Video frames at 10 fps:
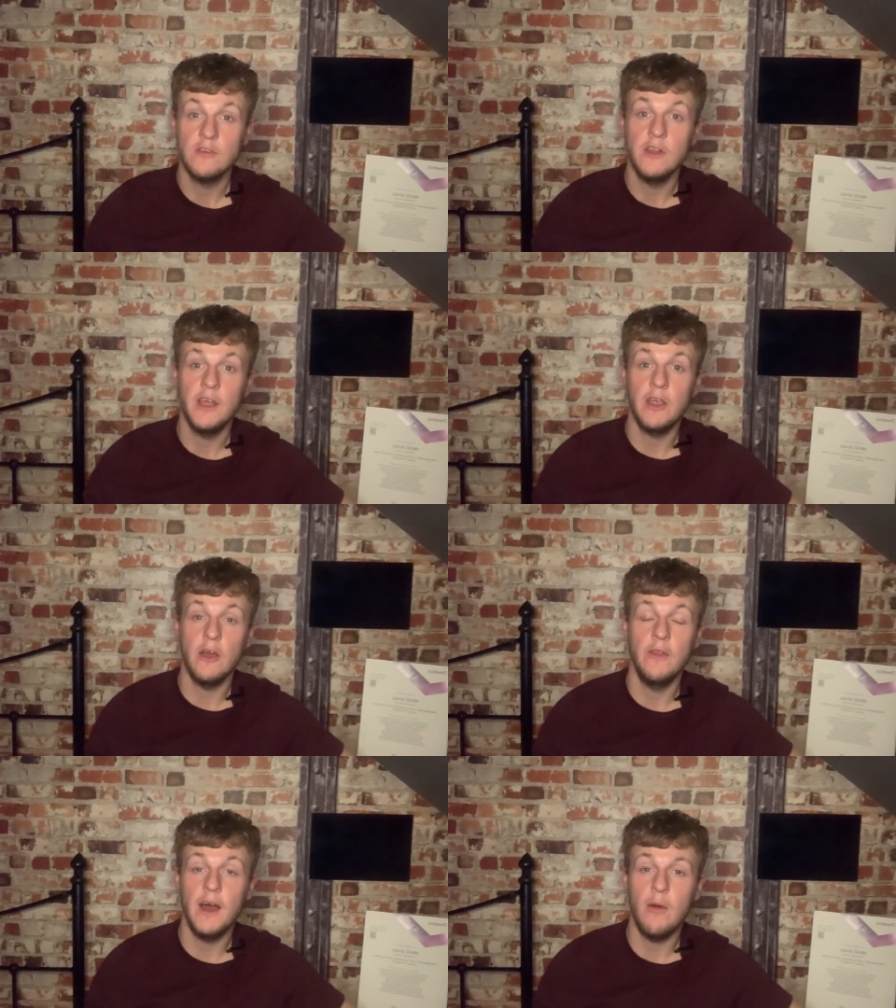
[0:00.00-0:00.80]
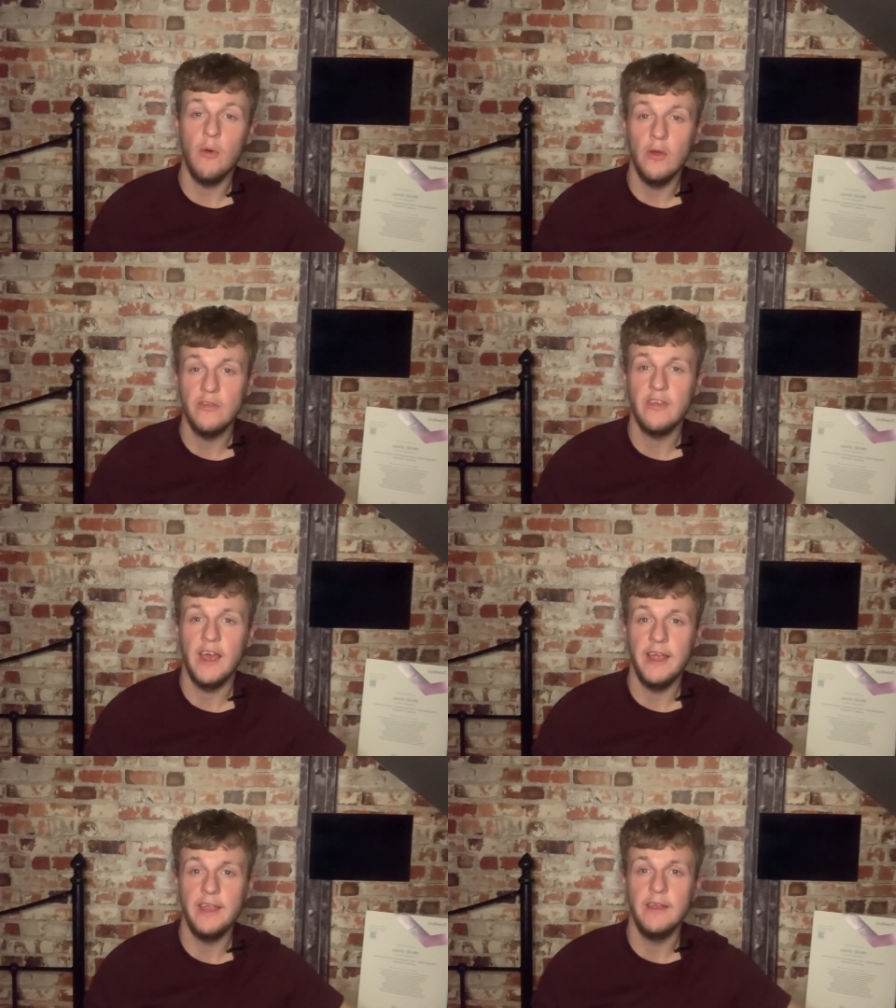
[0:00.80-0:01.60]
there you go. That was
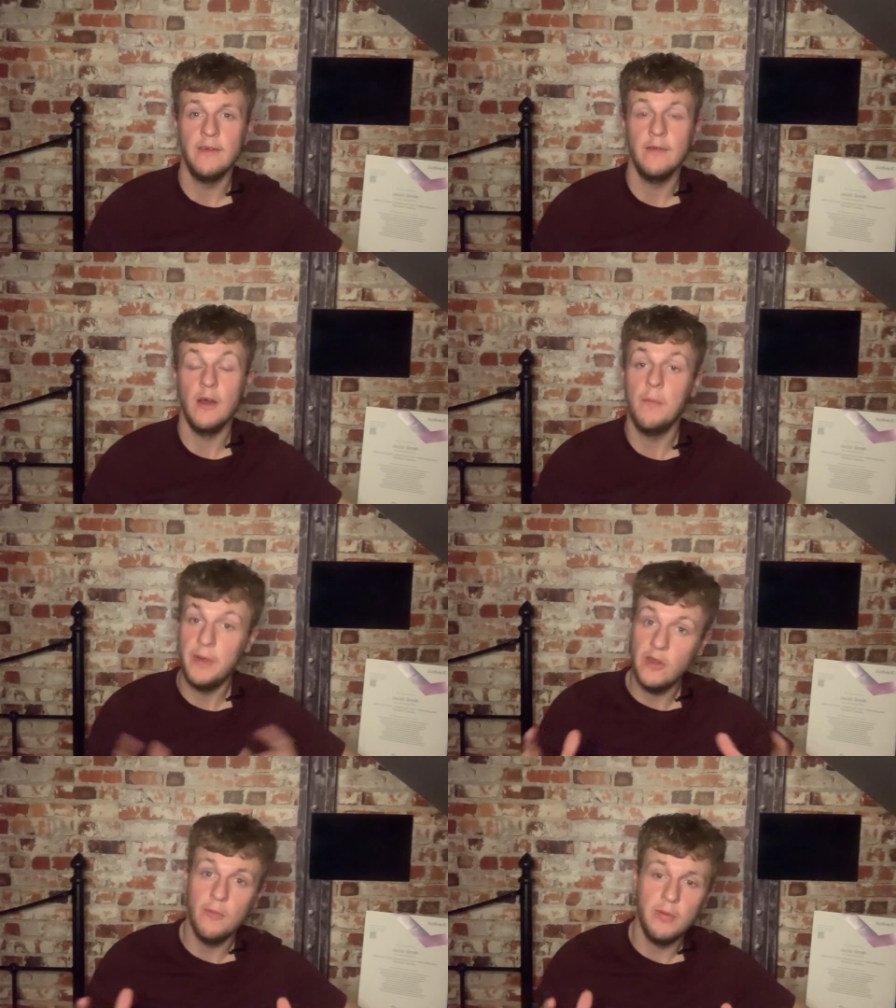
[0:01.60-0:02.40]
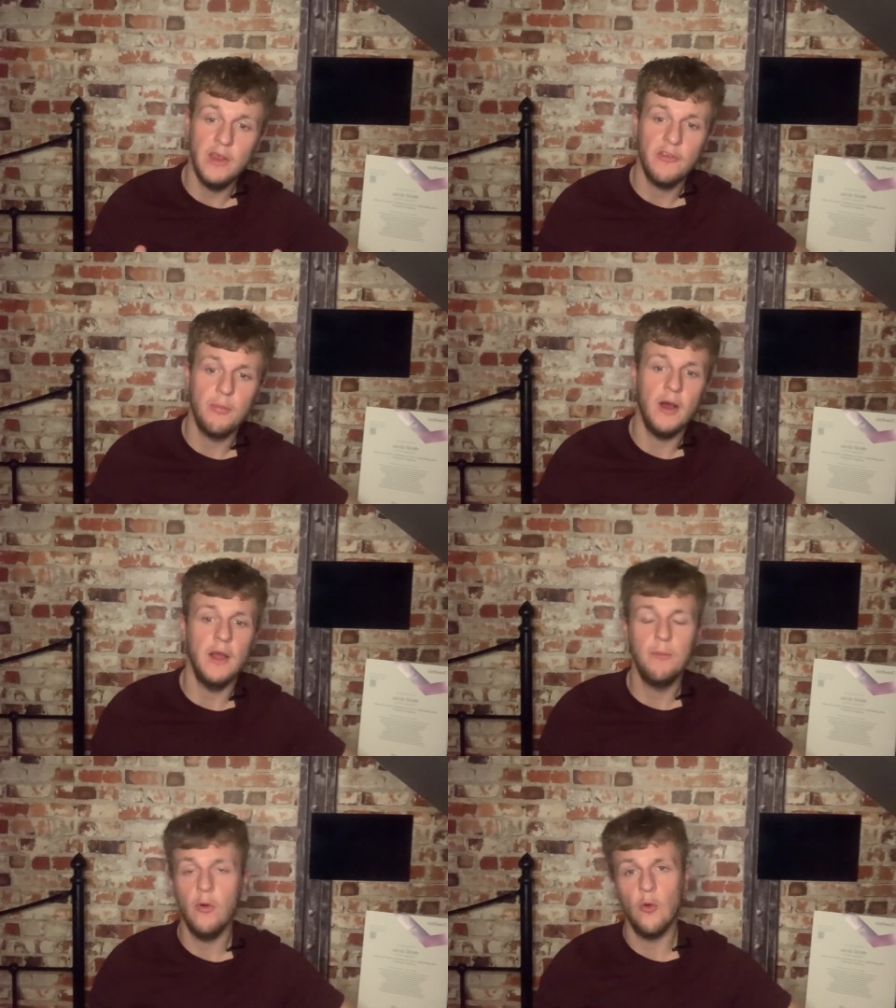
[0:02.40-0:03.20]
a opinion piece
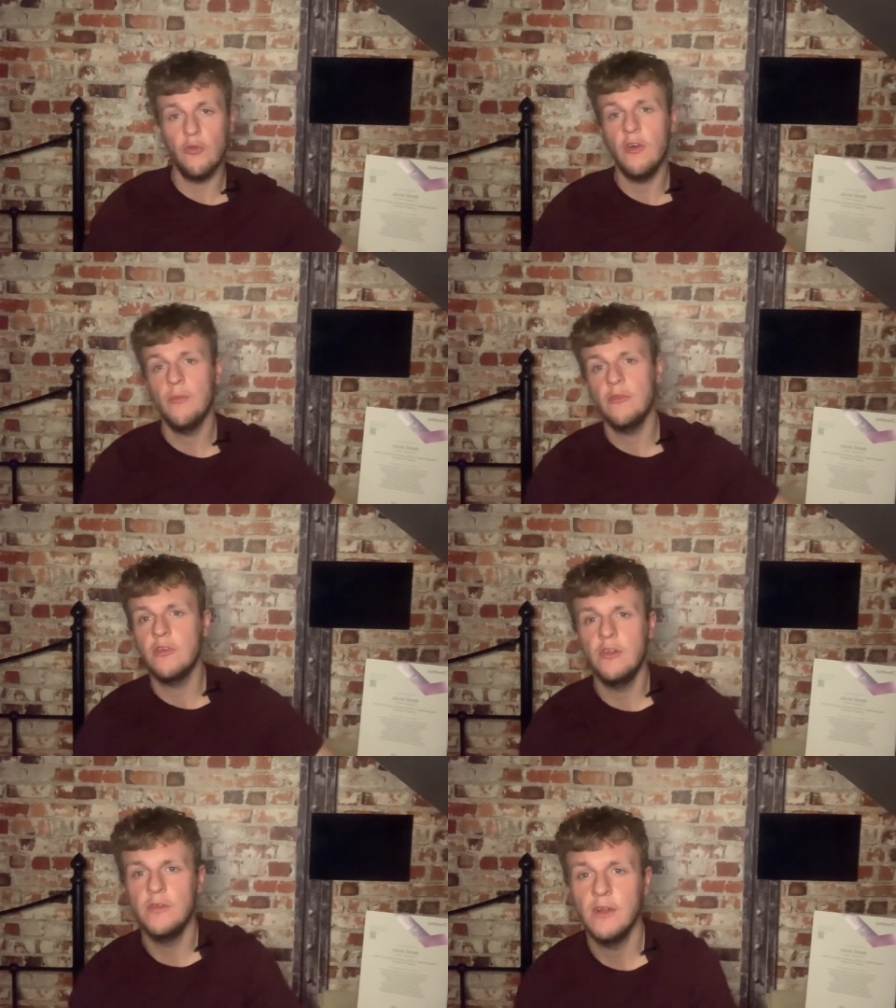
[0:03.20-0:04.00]
by Paul Thompson.